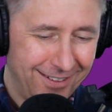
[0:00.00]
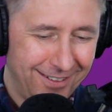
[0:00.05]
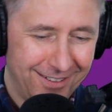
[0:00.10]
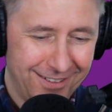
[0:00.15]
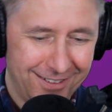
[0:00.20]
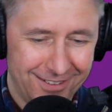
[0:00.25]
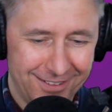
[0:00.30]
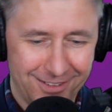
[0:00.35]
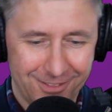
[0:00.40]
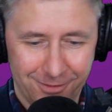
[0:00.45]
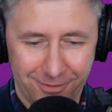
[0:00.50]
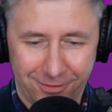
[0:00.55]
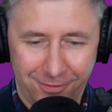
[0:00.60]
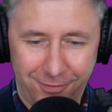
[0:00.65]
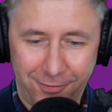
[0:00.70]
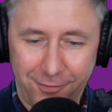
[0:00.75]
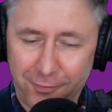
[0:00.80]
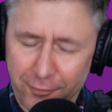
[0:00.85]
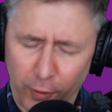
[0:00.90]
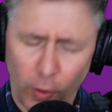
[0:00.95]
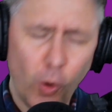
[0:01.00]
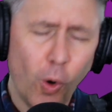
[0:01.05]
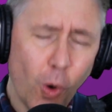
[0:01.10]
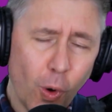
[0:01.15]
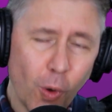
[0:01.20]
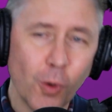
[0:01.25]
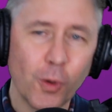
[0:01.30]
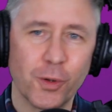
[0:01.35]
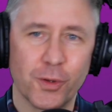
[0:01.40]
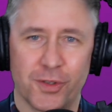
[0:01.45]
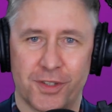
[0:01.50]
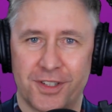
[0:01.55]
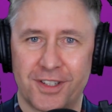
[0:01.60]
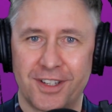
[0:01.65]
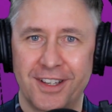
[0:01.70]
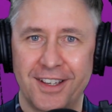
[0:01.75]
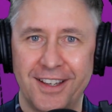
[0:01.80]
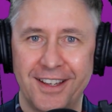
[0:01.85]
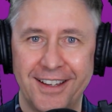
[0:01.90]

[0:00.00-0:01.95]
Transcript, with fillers: oh, you fools!